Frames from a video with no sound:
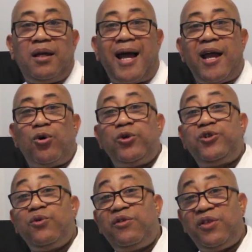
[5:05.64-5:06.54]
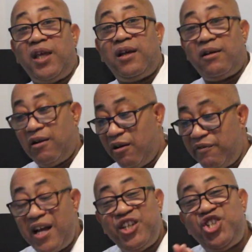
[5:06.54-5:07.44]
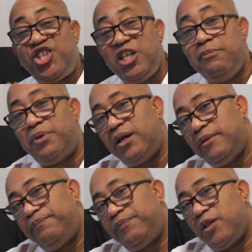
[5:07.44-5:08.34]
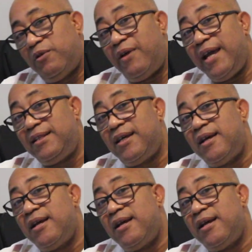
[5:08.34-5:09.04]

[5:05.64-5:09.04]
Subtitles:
I also think of Sheba, right?